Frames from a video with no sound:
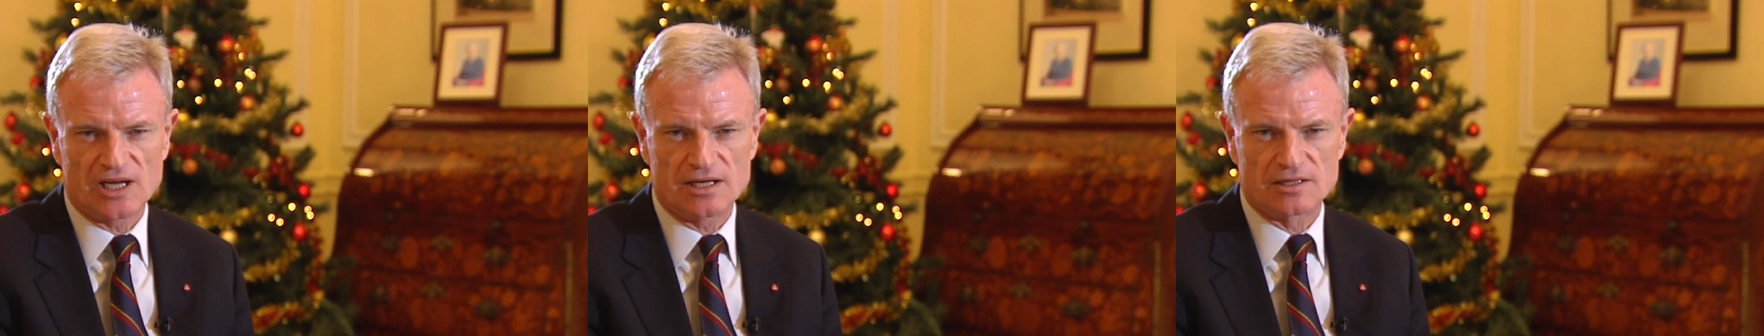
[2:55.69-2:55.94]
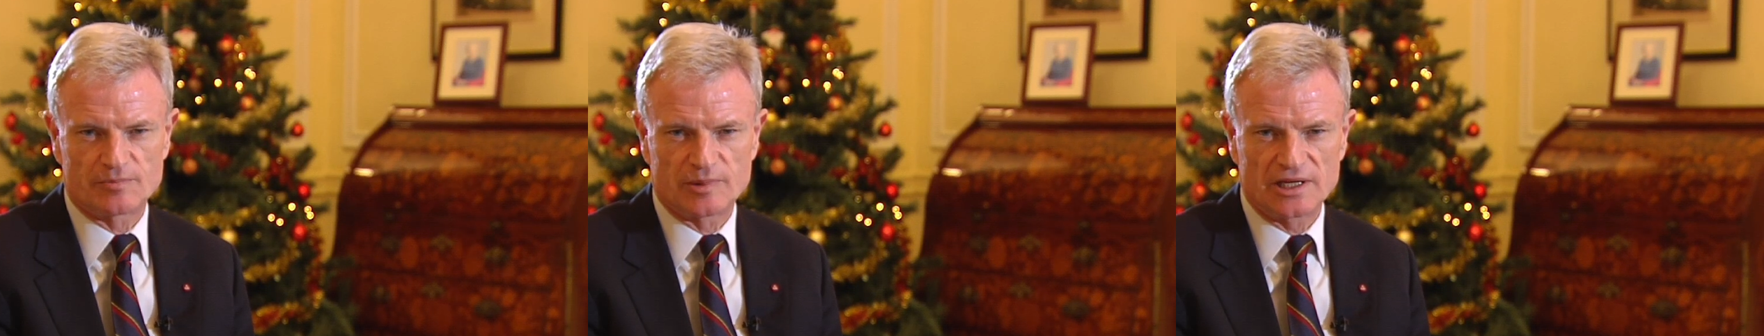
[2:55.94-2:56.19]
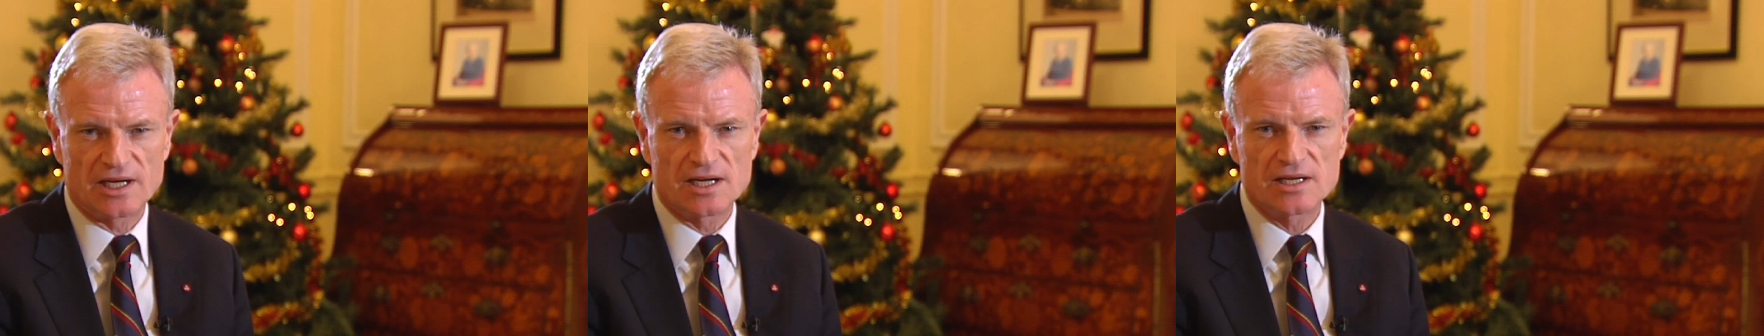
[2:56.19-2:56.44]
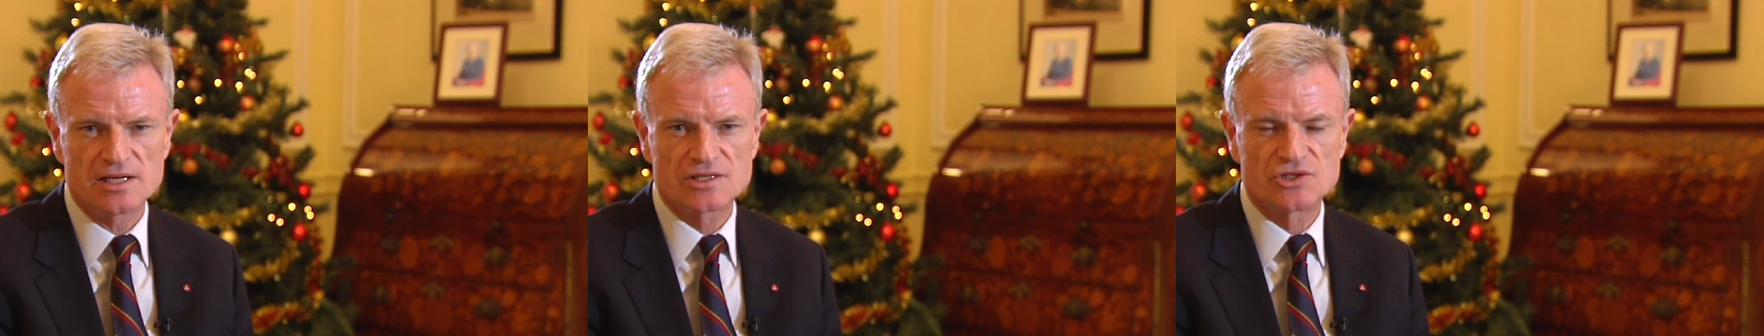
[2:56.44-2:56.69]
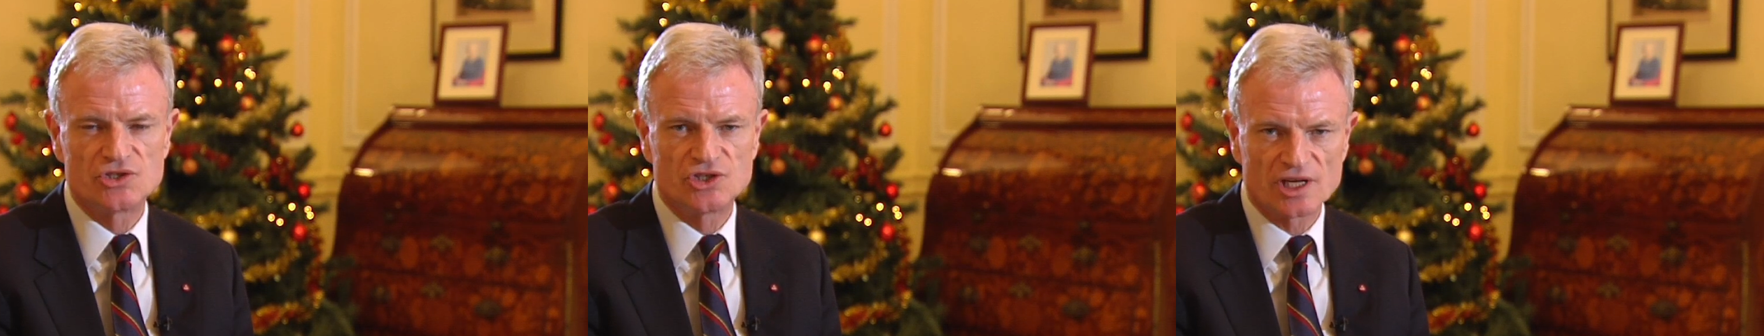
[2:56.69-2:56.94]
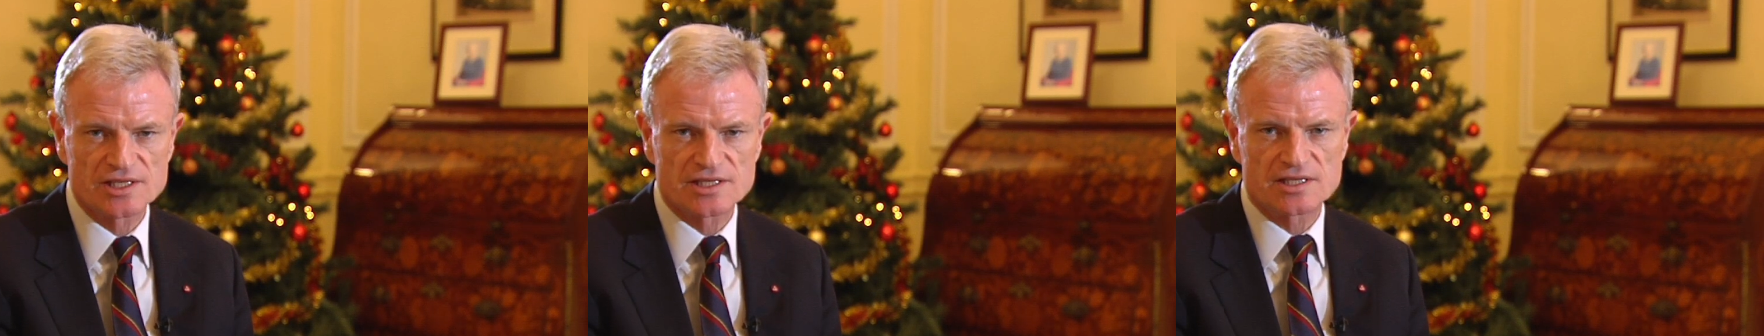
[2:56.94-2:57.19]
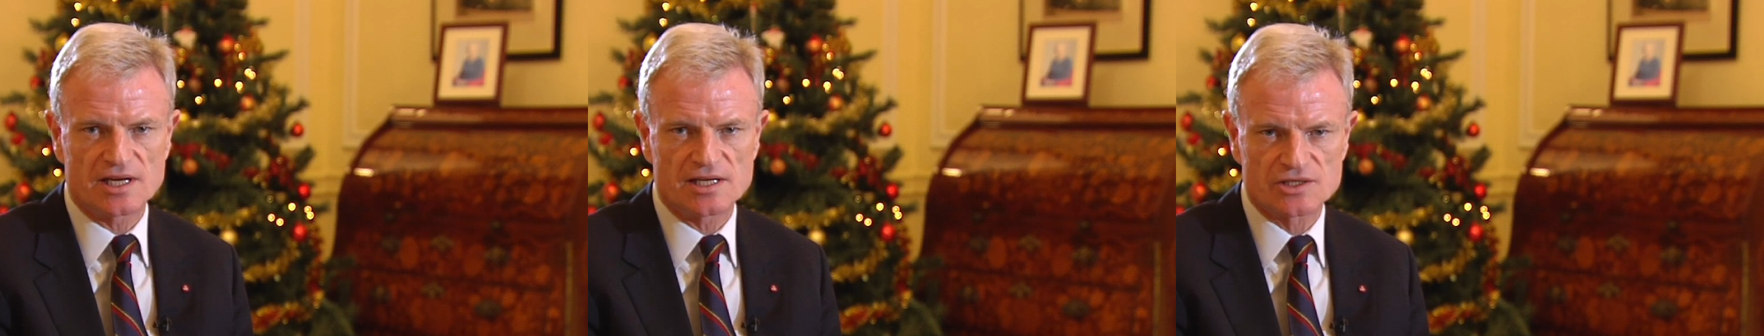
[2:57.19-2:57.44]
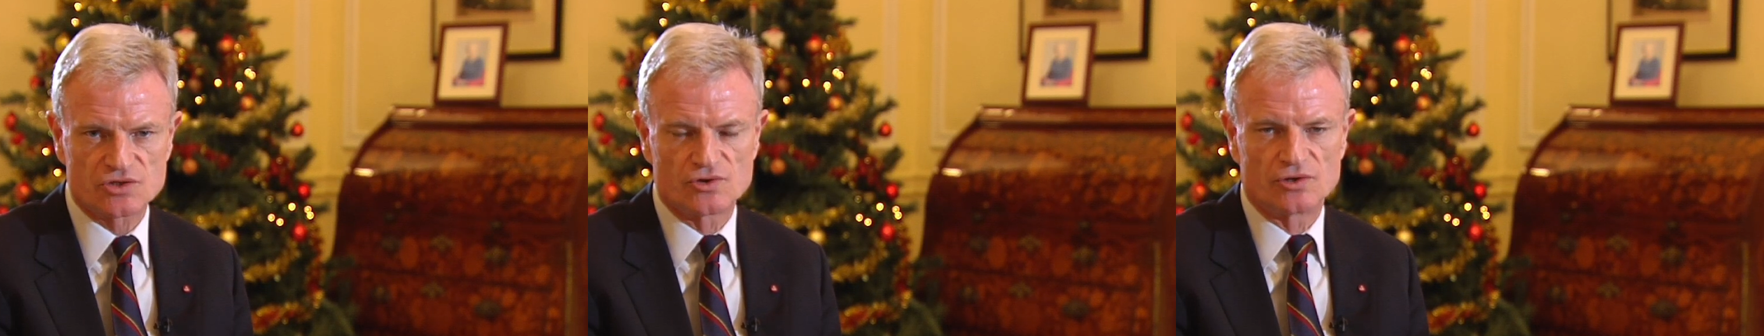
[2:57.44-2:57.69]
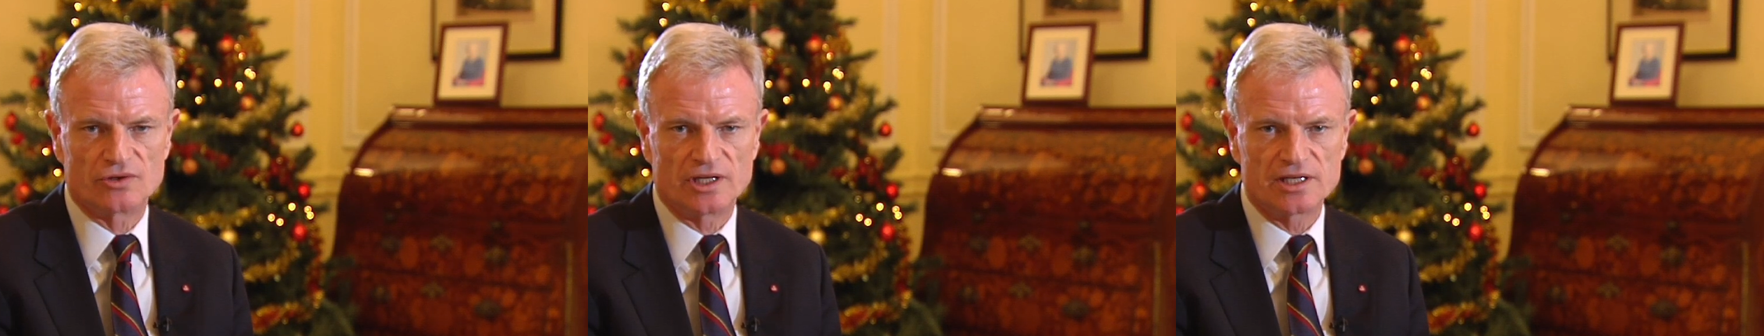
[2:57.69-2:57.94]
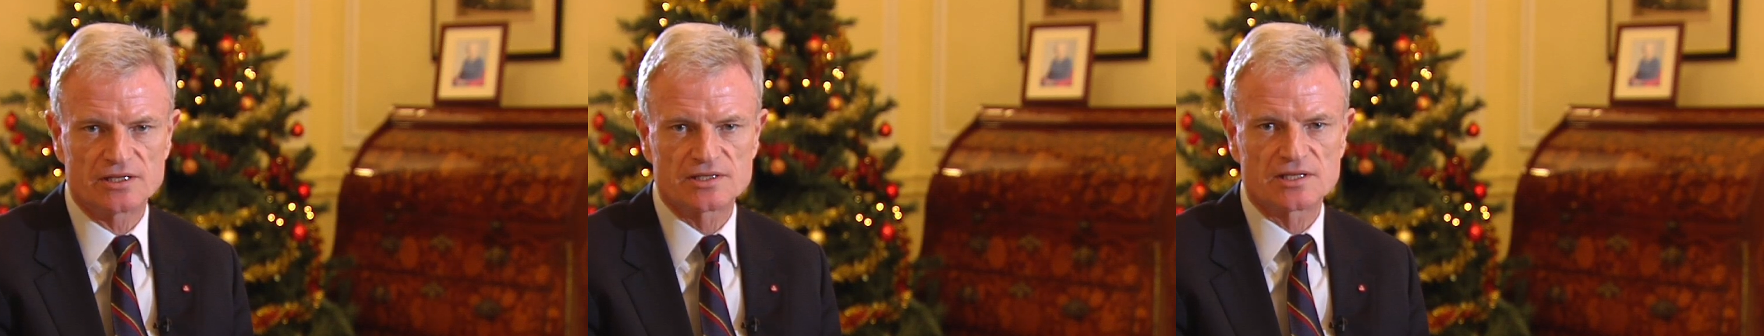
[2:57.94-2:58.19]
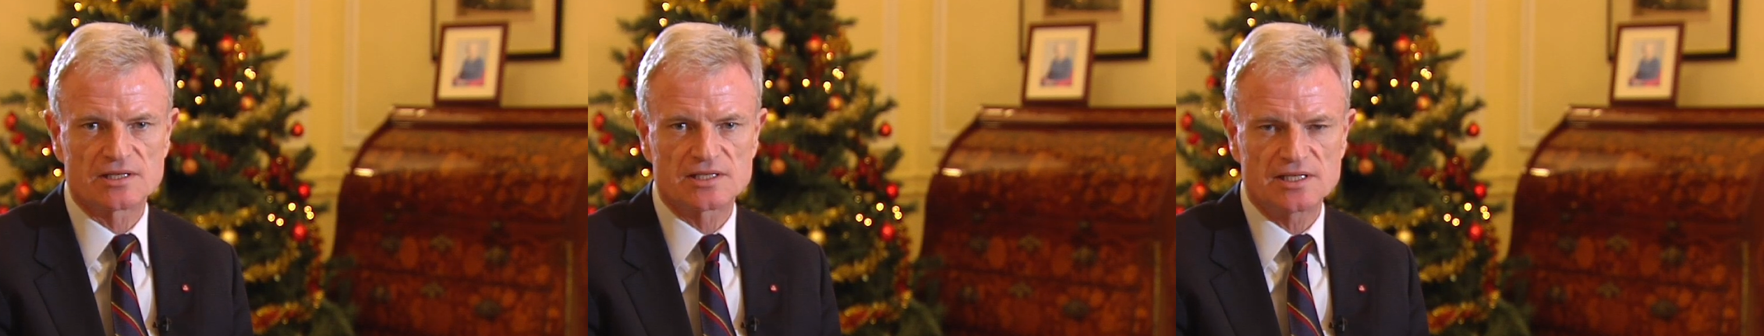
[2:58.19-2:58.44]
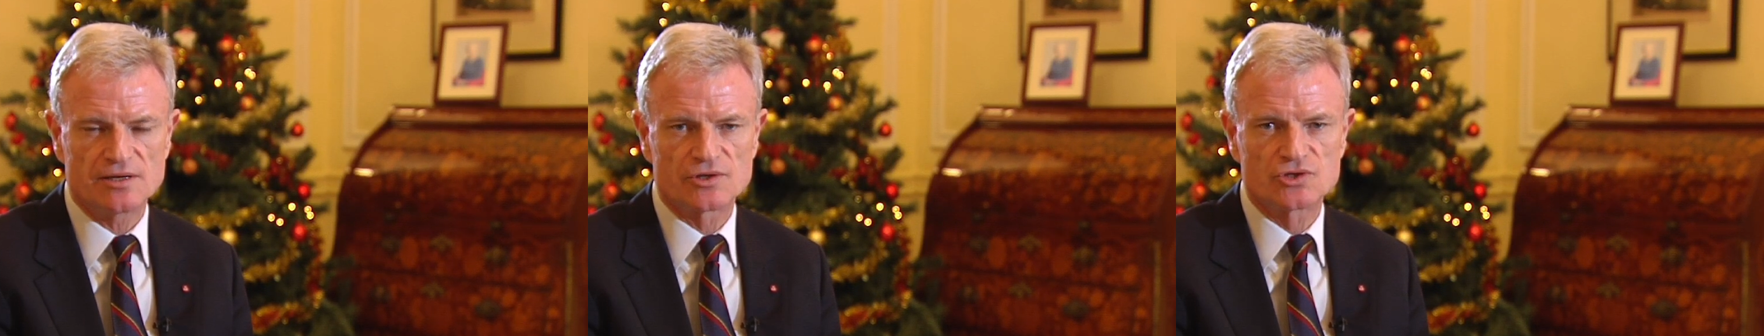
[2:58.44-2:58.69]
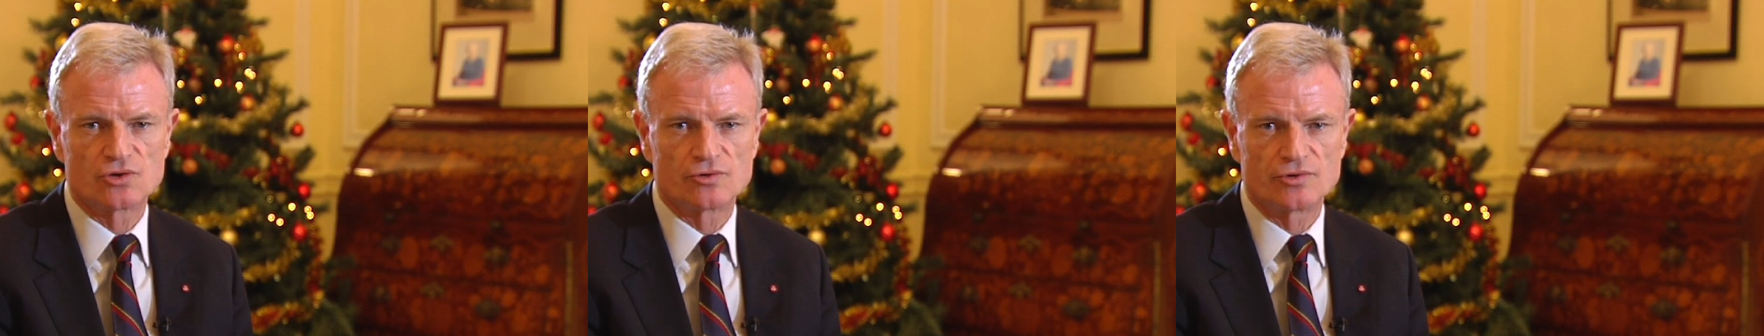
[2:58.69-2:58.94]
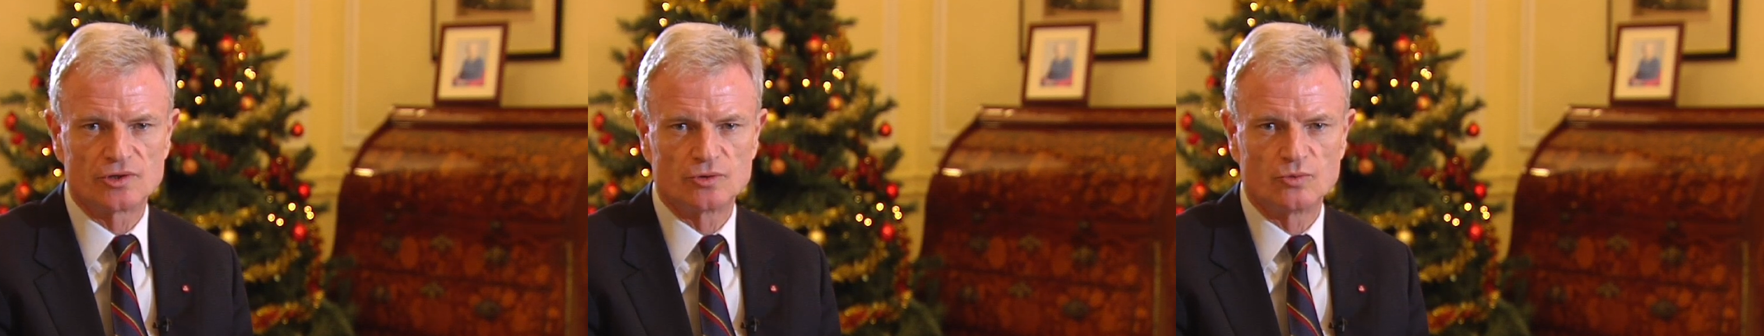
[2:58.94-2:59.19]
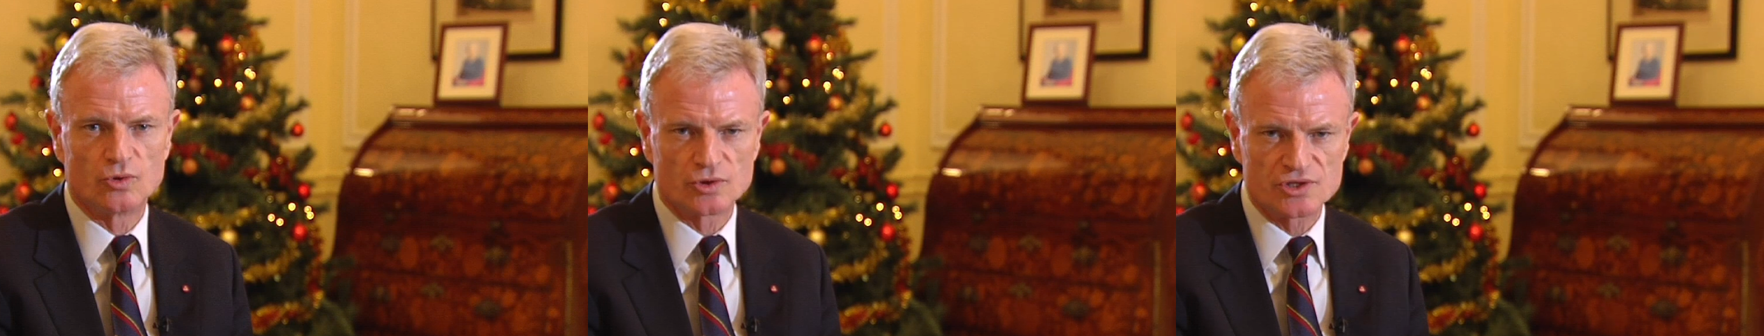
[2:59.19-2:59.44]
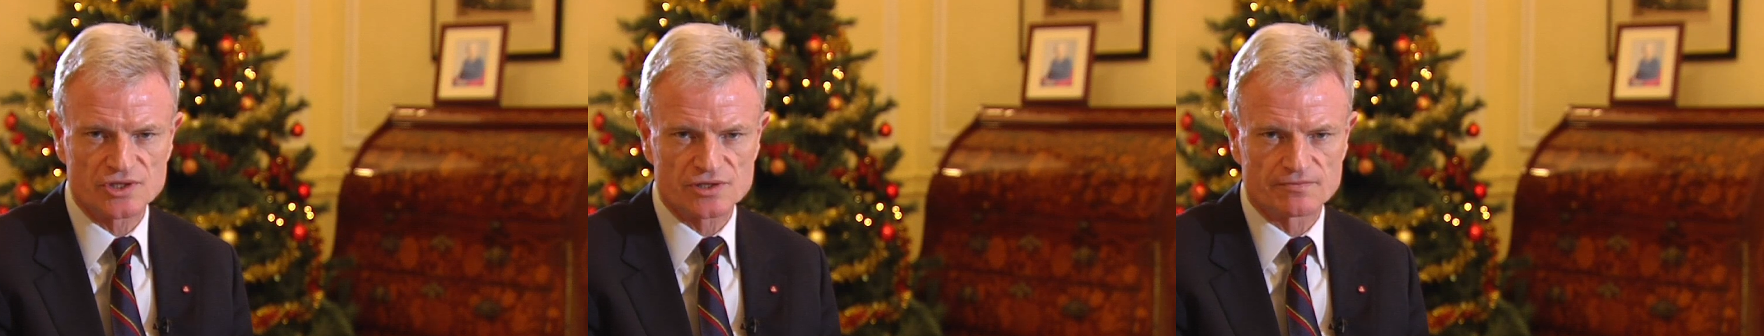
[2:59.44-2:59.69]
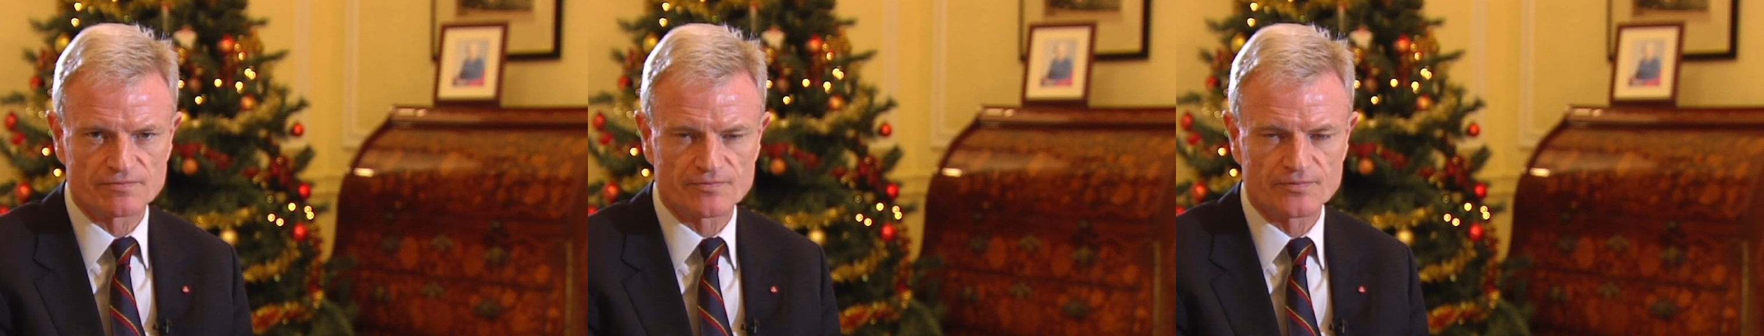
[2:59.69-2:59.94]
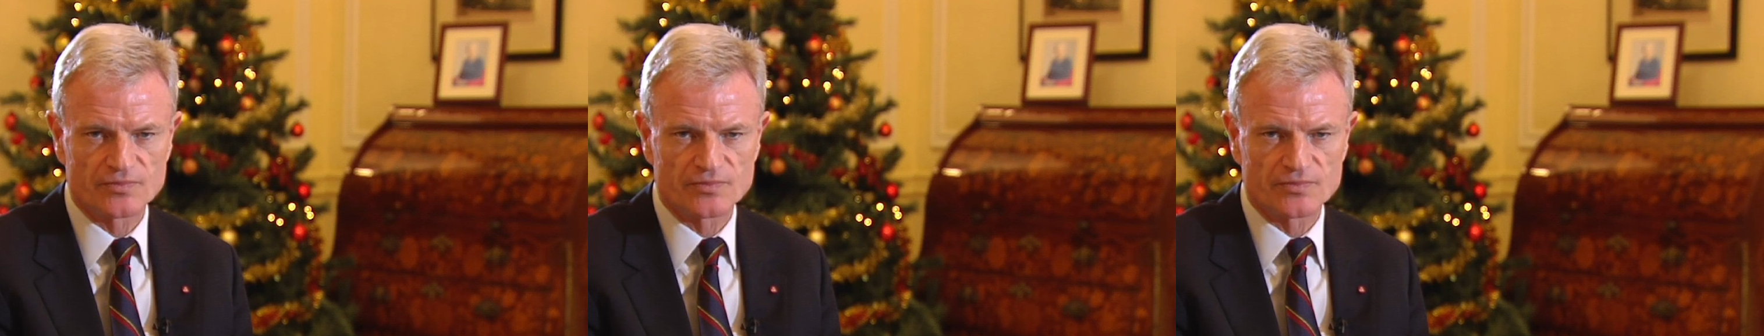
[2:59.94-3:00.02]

and applies just as strongly to the territorial waters.